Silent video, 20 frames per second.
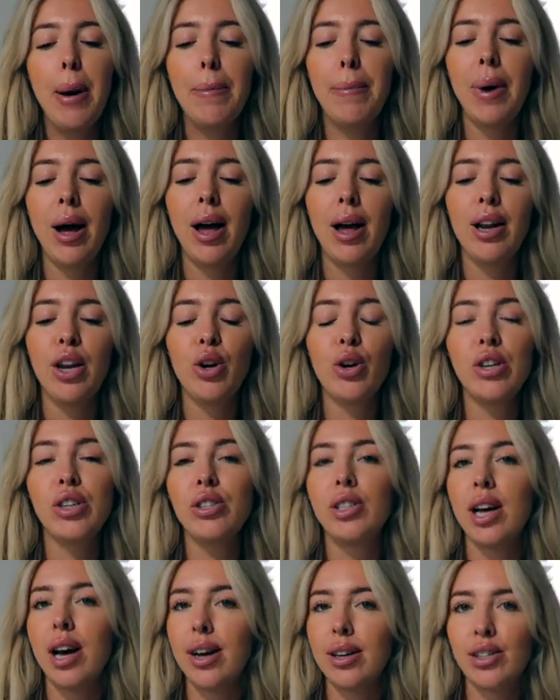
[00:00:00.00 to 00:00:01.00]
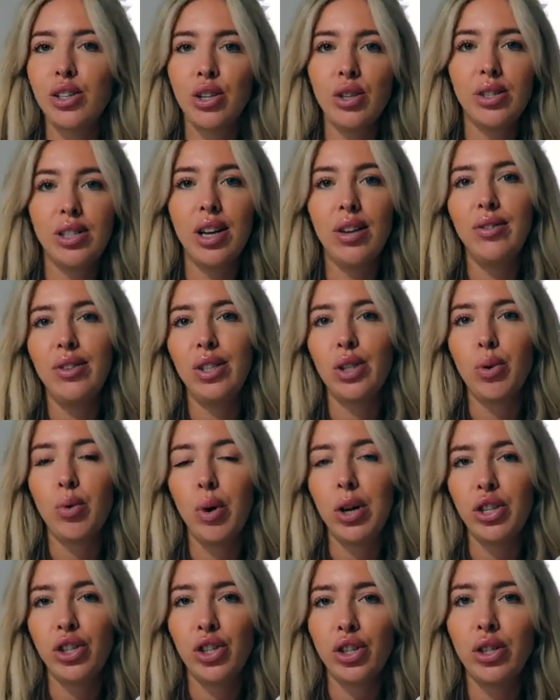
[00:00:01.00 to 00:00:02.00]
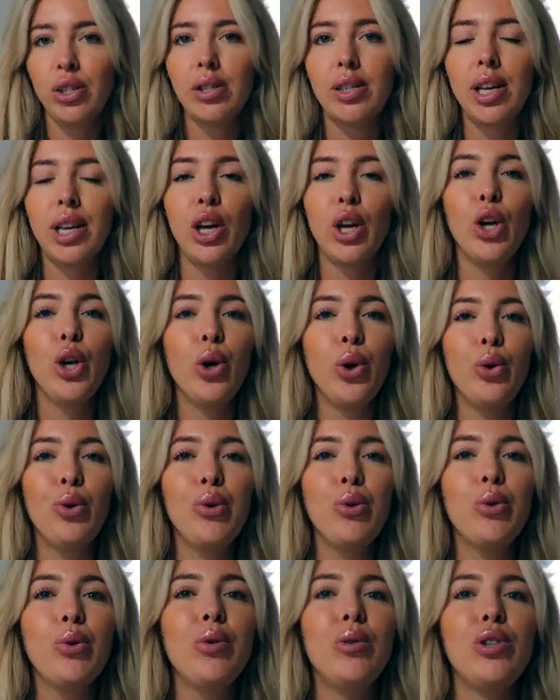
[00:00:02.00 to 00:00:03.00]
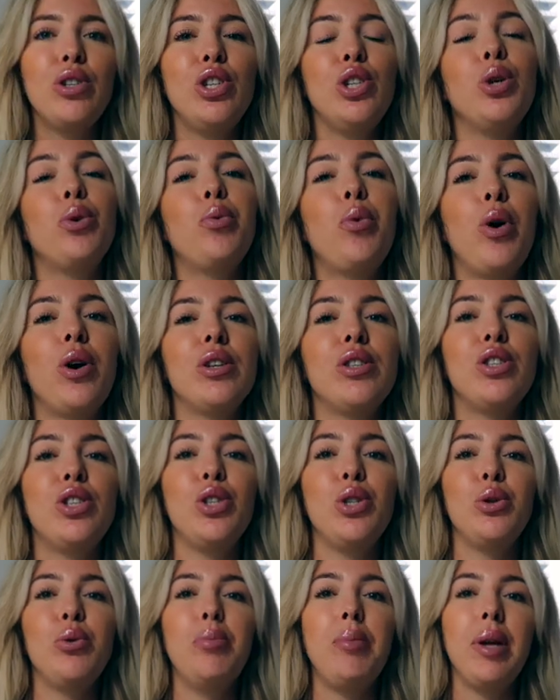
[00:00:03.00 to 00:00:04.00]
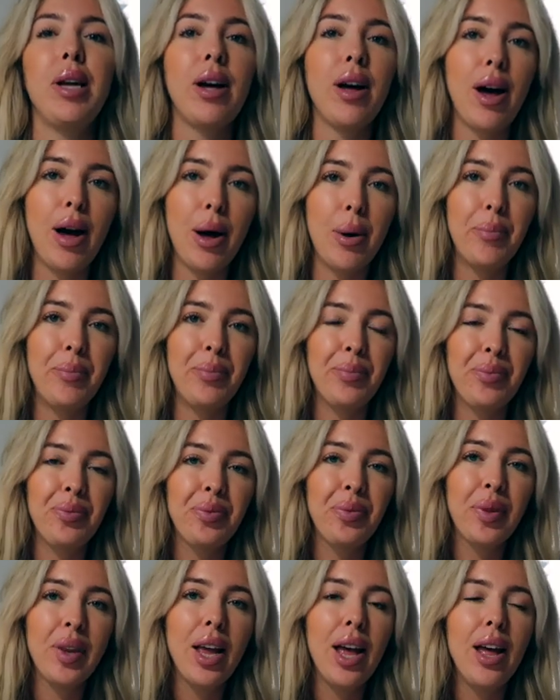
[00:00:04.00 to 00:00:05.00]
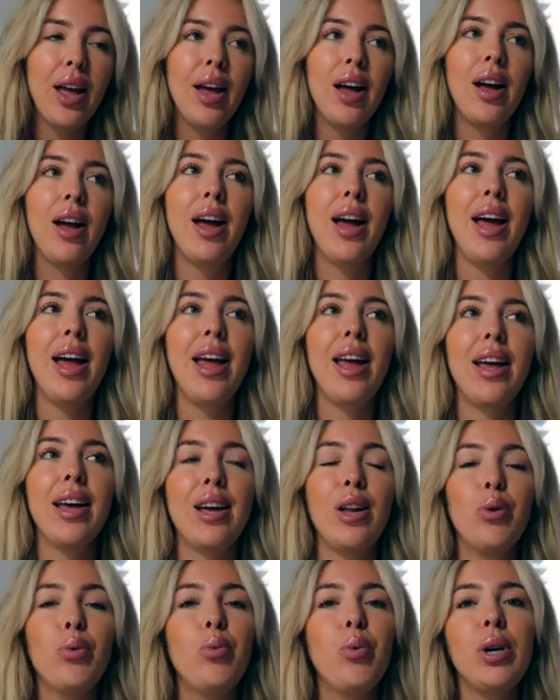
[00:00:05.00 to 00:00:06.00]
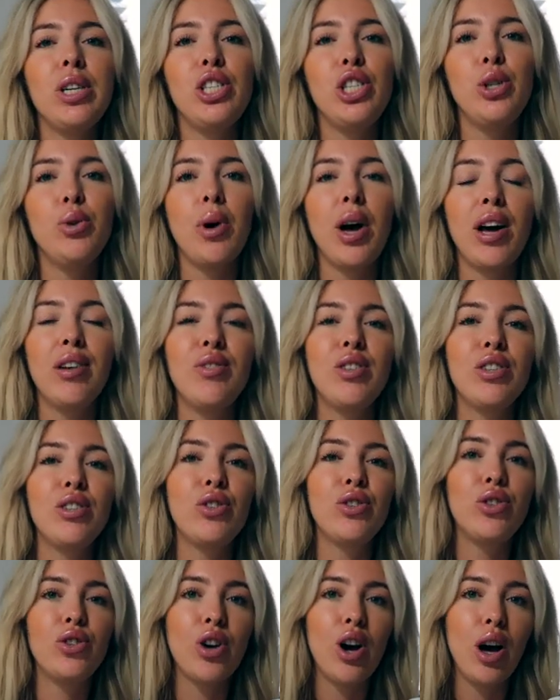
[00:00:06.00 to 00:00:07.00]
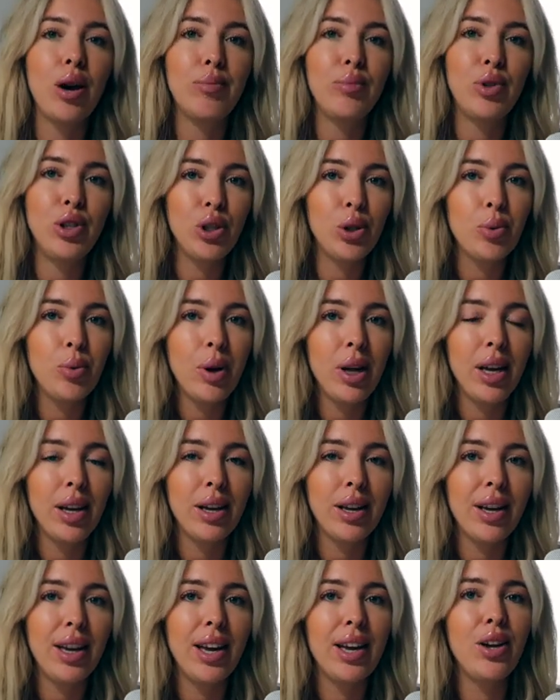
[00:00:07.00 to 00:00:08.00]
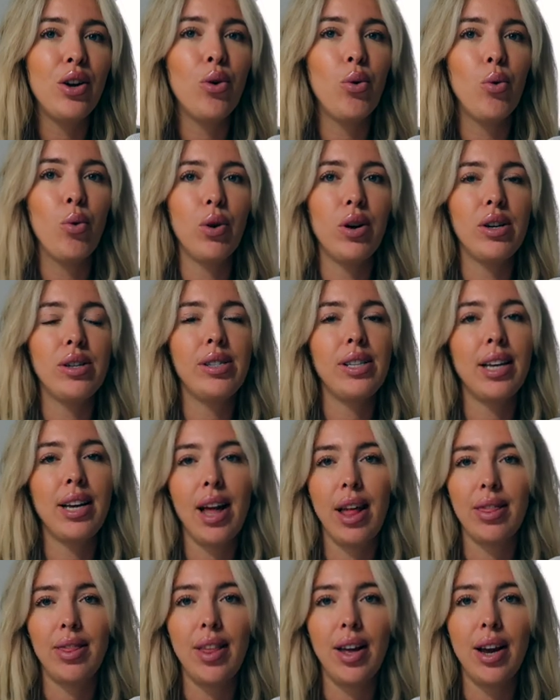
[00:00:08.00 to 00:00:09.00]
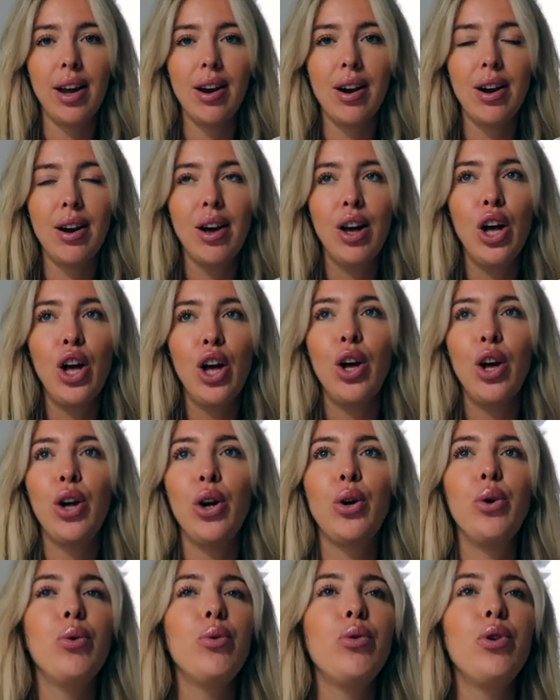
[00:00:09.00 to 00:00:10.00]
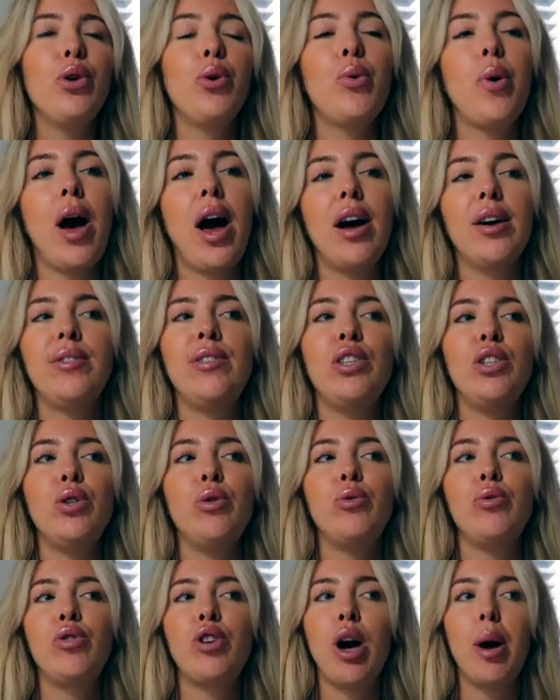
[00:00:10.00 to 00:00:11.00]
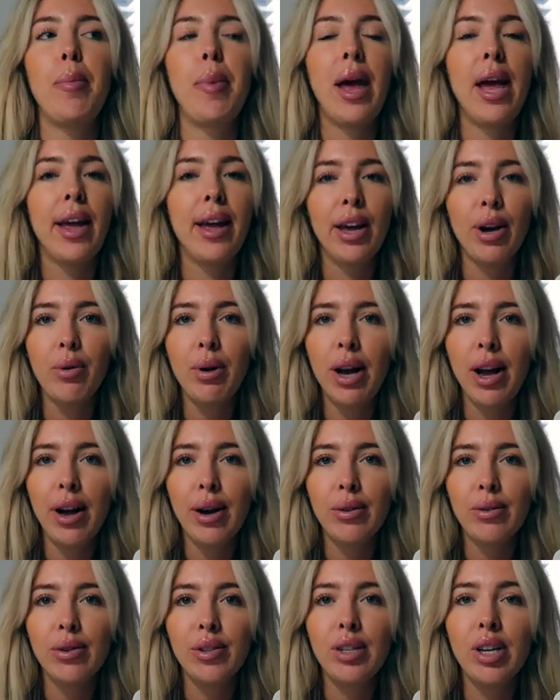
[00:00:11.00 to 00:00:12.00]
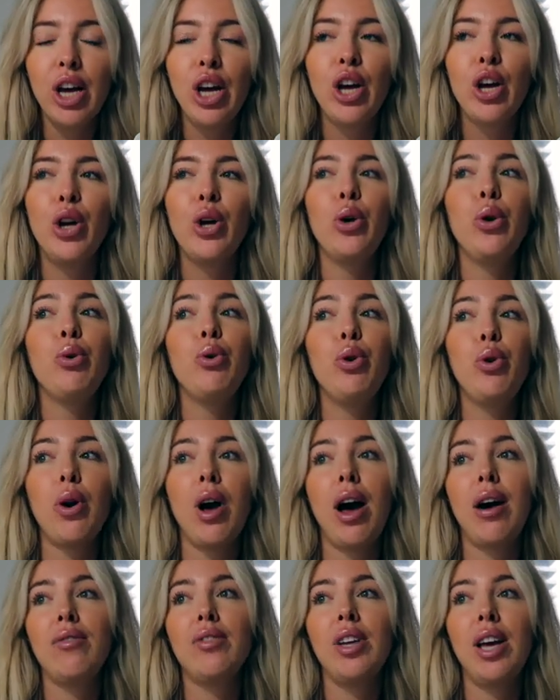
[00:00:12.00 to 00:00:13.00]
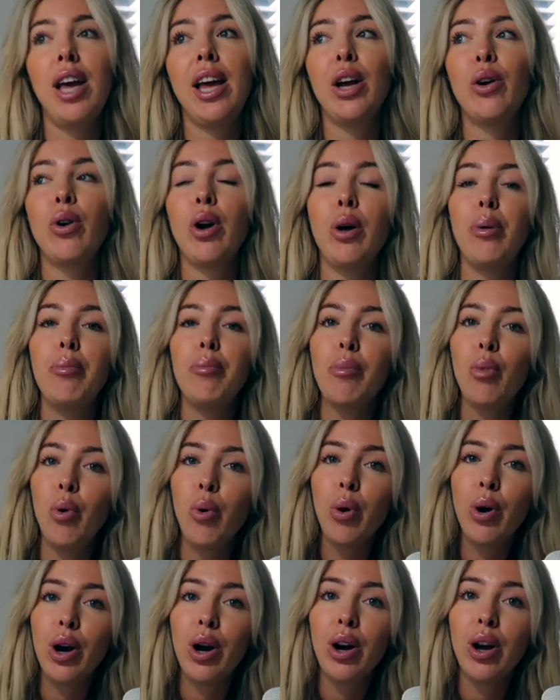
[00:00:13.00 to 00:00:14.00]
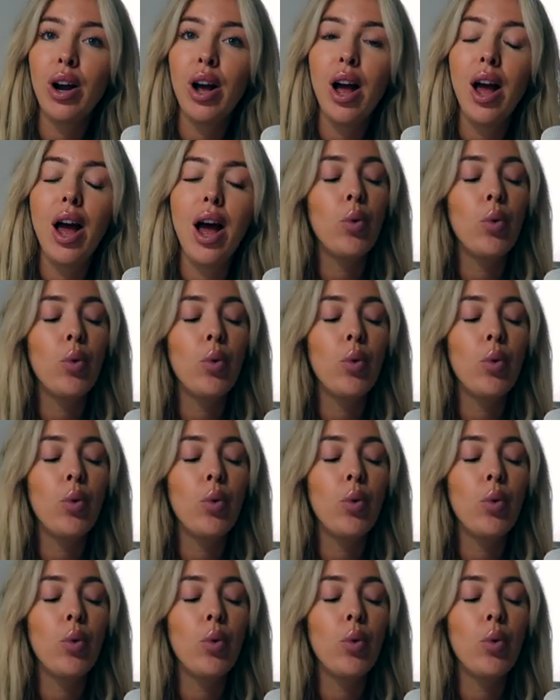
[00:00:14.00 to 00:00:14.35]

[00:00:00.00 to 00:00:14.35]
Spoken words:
But you could just ask yourself these questions, like who do you want to become? And what do you have to stop doing in order to get there? Who do you have to stop hanging around? Who do you have to hang around more?